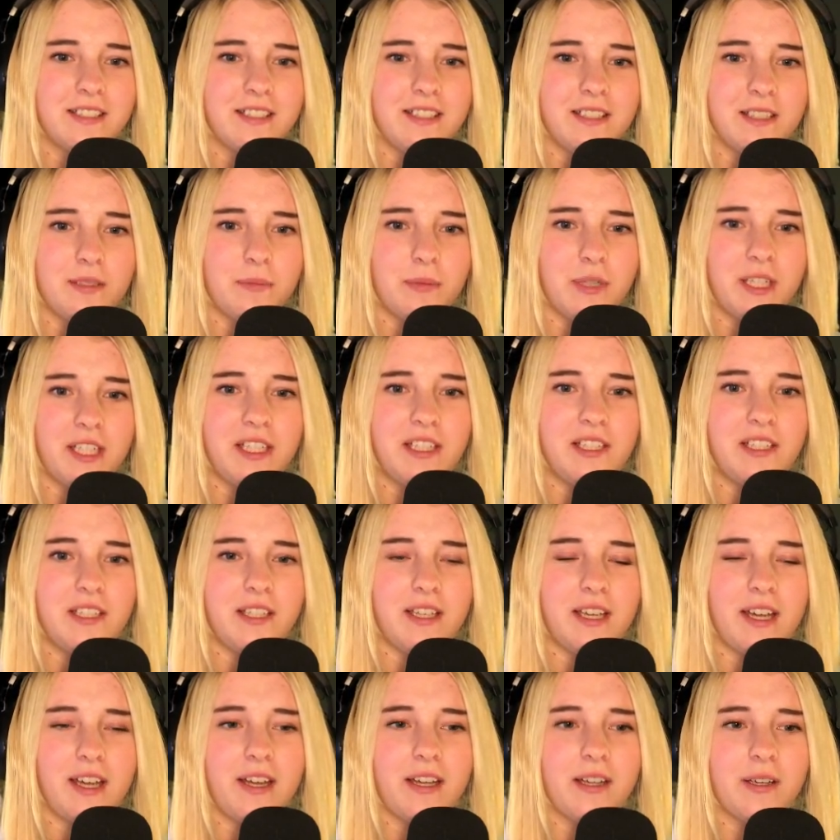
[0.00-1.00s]
The
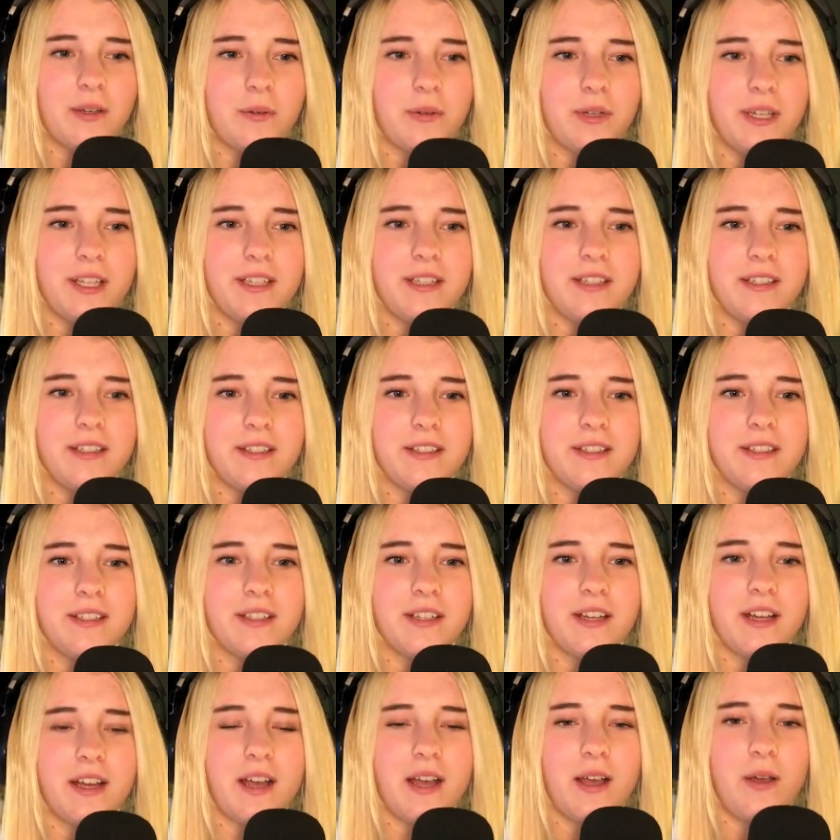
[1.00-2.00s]
mighty Hagrid.
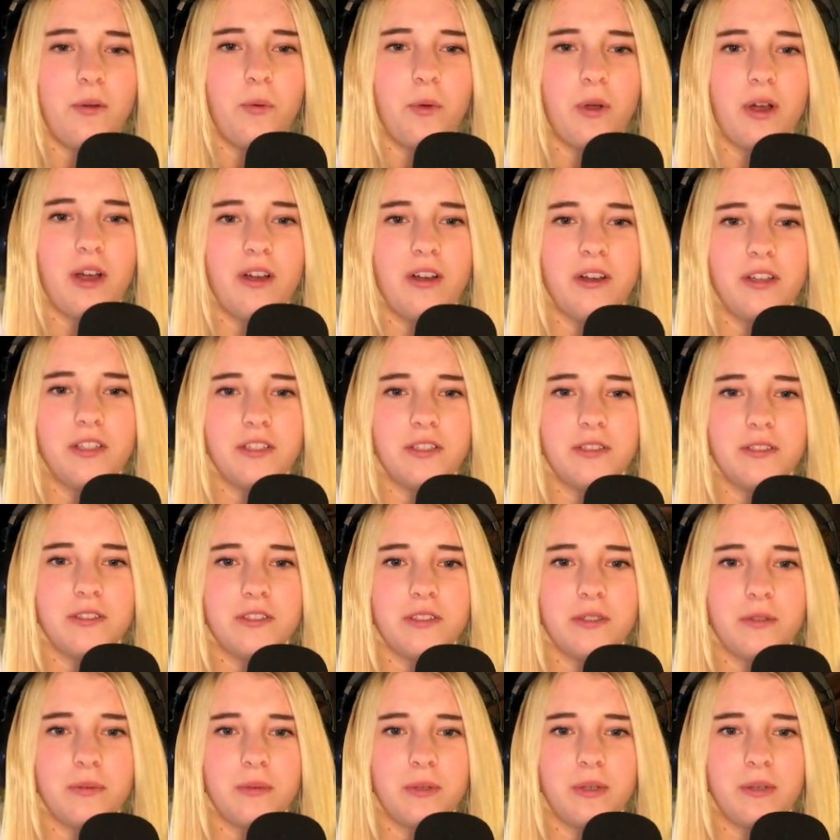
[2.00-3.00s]
How are you
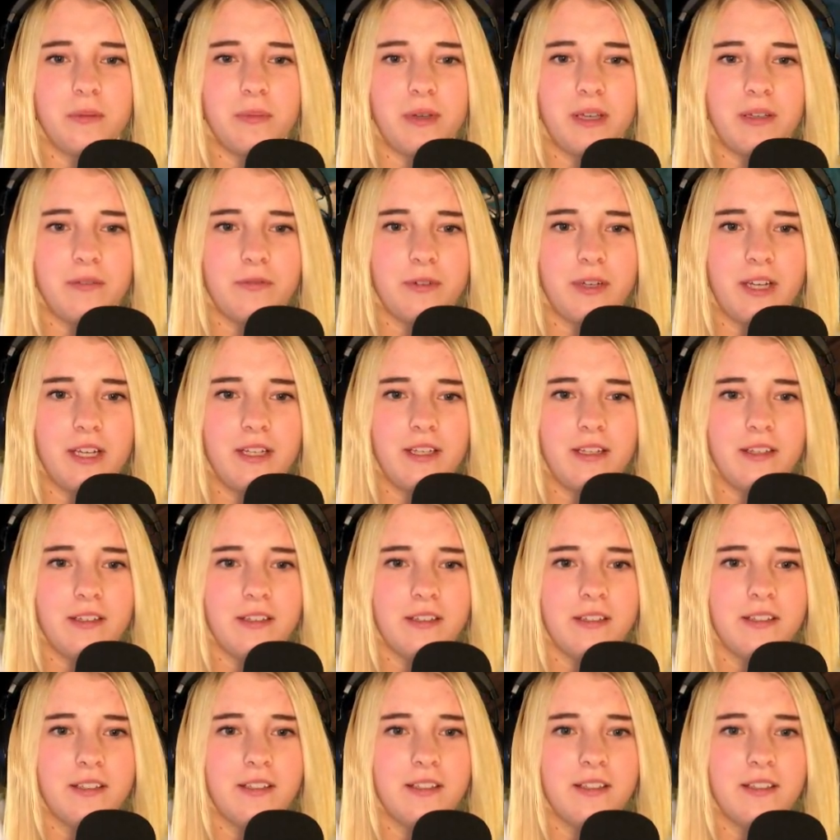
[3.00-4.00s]
doing, my friend?
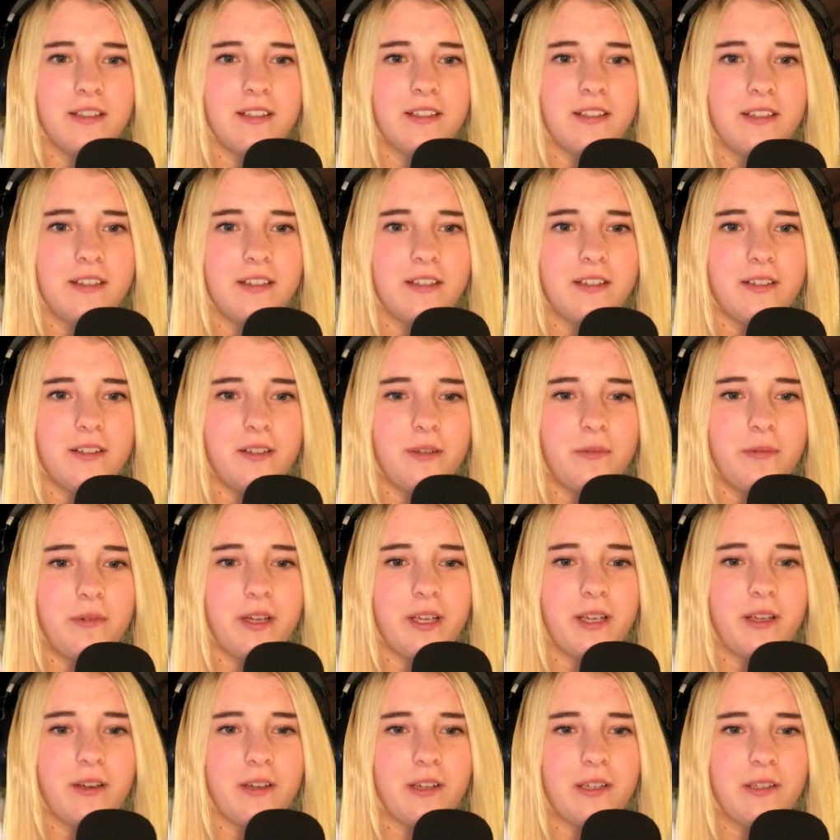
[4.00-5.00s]
Oh
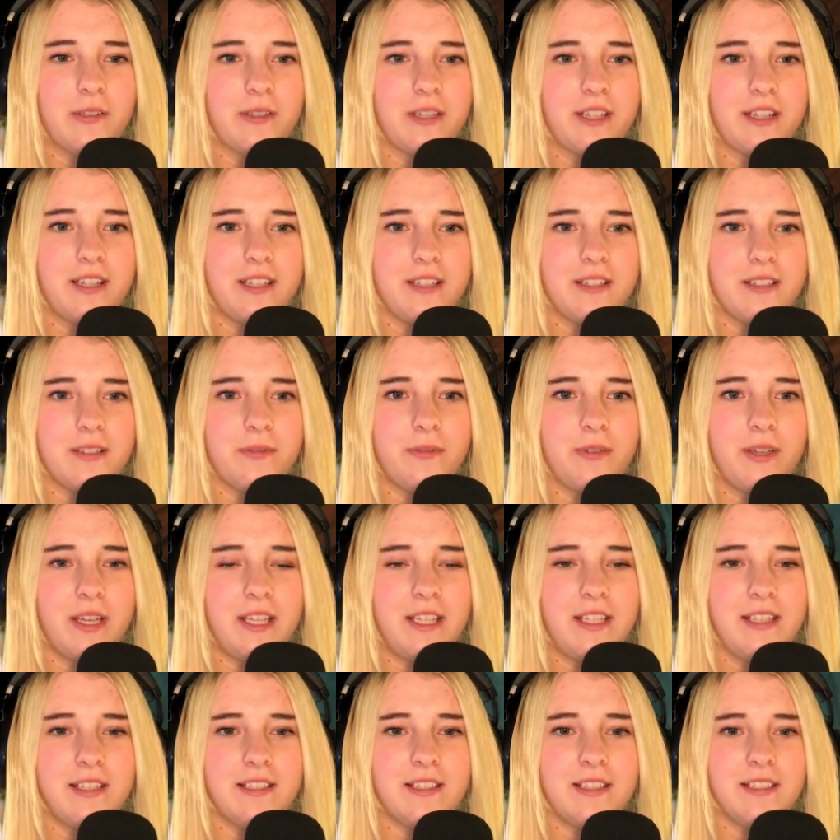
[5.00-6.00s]
my god, look at his
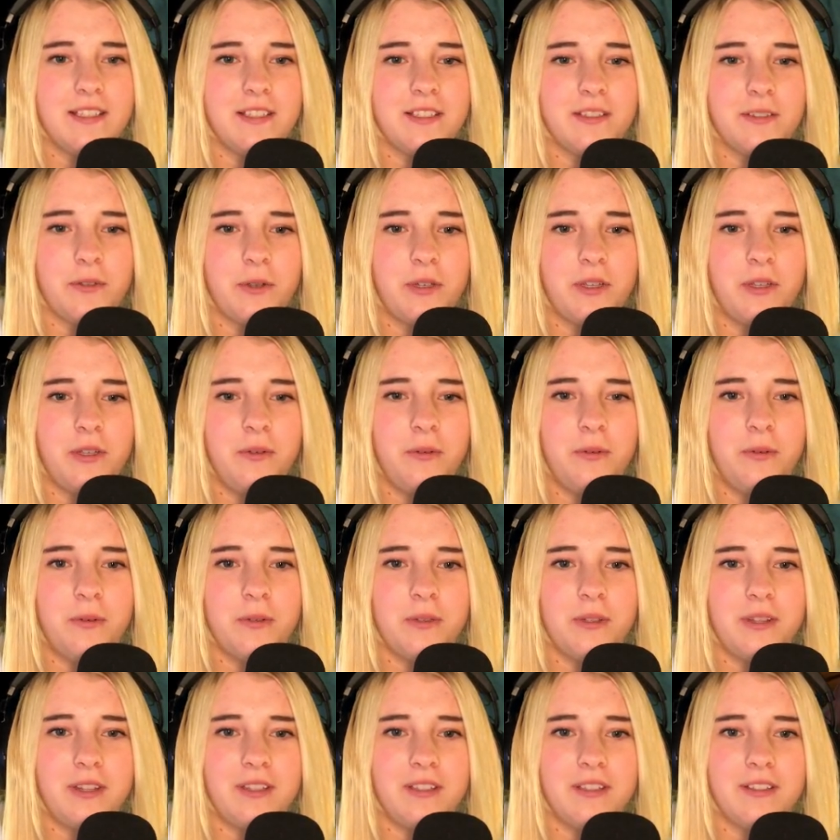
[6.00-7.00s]
face, he's so
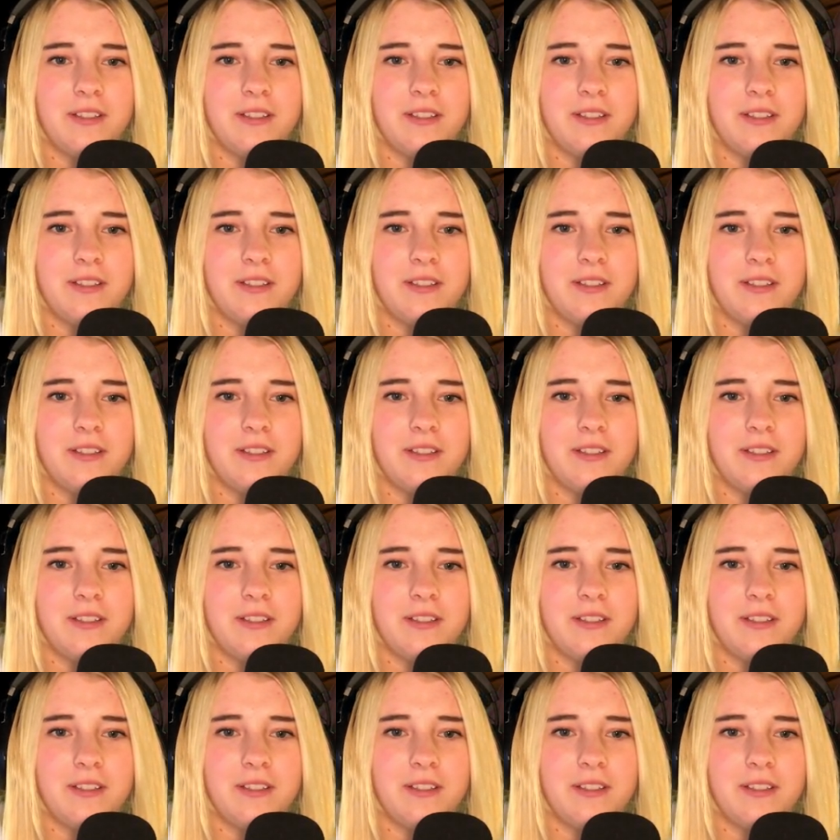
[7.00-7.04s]
cute!